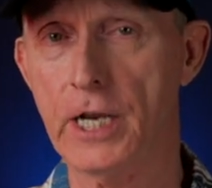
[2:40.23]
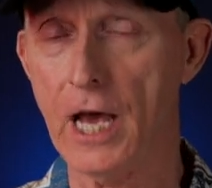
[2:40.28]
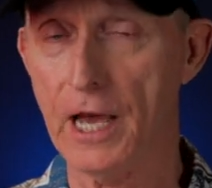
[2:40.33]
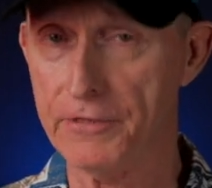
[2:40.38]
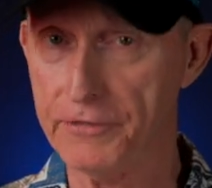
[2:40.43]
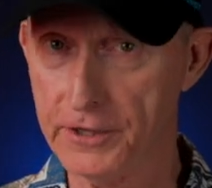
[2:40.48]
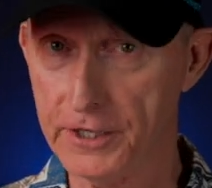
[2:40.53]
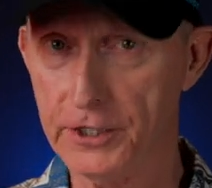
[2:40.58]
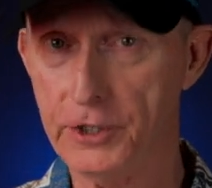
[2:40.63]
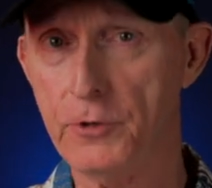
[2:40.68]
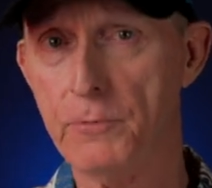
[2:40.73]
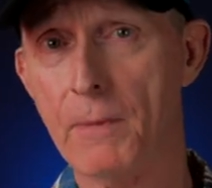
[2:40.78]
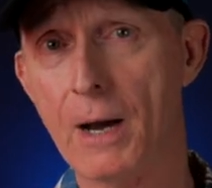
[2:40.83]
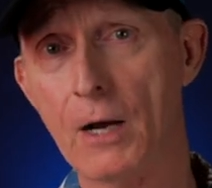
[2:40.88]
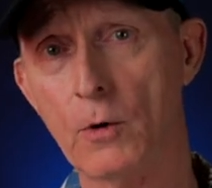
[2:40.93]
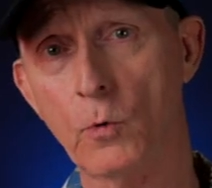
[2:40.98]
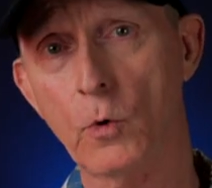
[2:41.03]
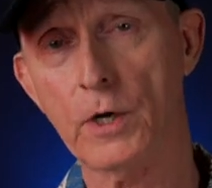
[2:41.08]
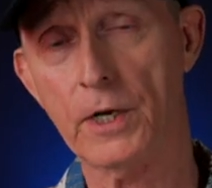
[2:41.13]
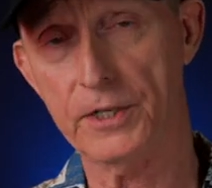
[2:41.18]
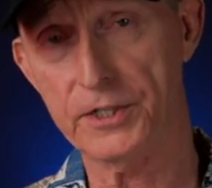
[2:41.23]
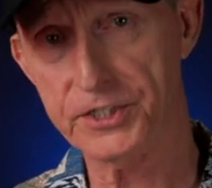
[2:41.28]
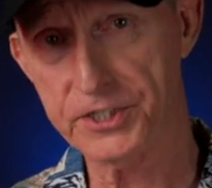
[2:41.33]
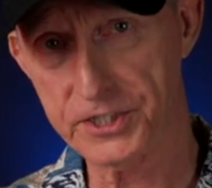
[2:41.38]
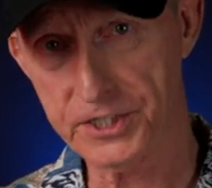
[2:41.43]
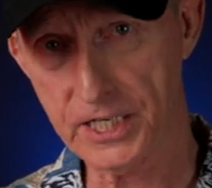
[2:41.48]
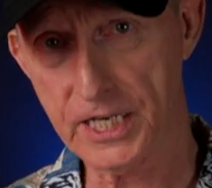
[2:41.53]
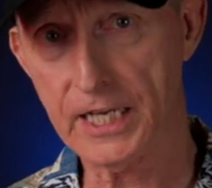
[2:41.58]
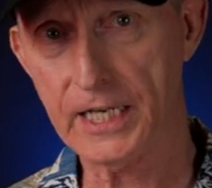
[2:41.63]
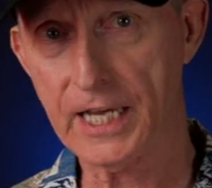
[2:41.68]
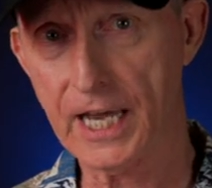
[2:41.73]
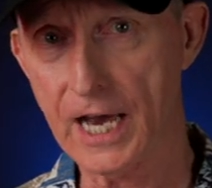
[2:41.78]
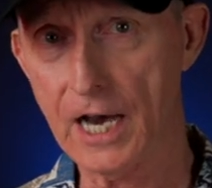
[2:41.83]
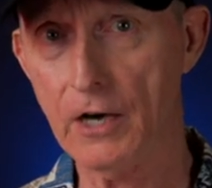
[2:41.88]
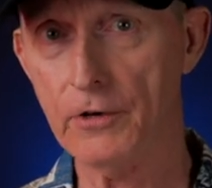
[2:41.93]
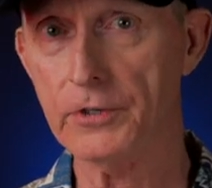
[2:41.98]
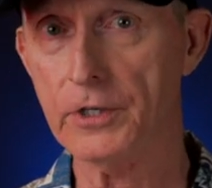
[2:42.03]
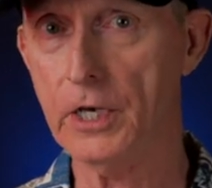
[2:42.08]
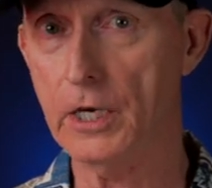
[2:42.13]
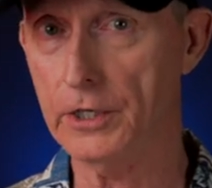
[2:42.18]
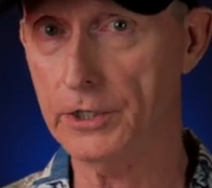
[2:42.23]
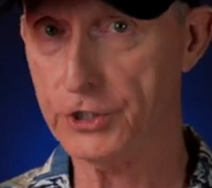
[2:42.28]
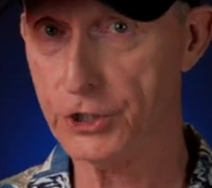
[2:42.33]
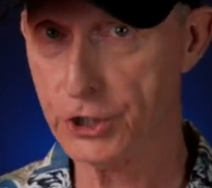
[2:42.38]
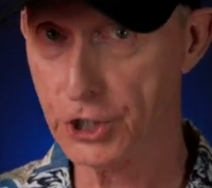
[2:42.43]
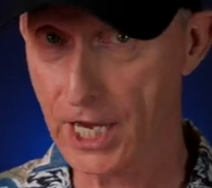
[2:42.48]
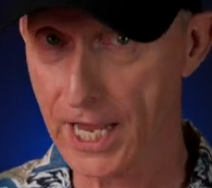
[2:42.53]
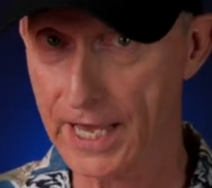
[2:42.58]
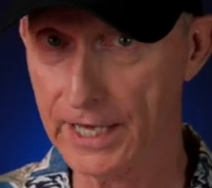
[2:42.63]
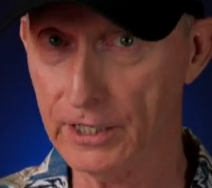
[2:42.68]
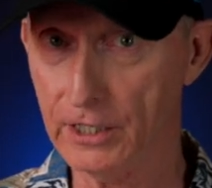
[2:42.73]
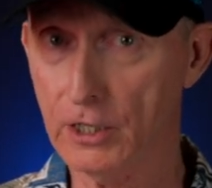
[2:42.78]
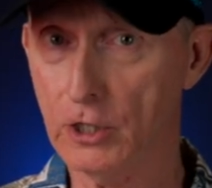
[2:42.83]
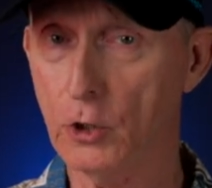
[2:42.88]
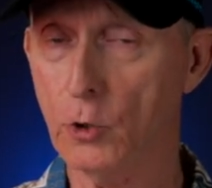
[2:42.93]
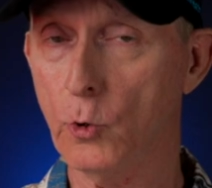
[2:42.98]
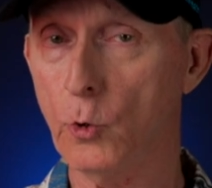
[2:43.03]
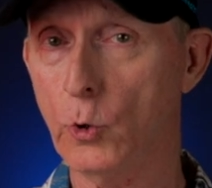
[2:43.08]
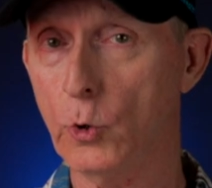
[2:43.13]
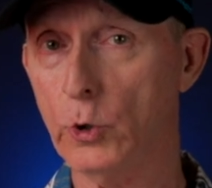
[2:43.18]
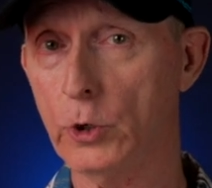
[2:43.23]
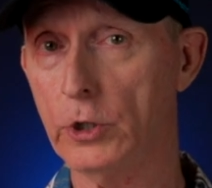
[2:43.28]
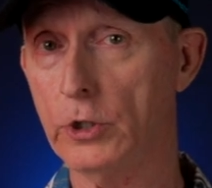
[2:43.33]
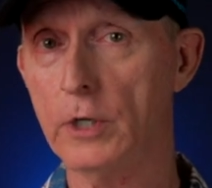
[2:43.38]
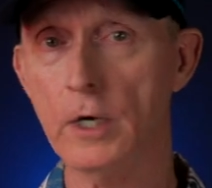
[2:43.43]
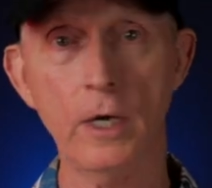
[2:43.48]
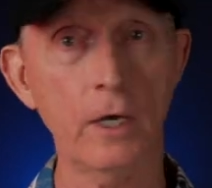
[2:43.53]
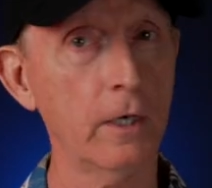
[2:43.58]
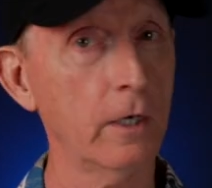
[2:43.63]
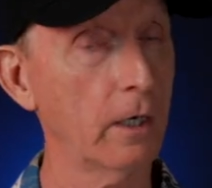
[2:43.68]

I think you might want to seek out a channel or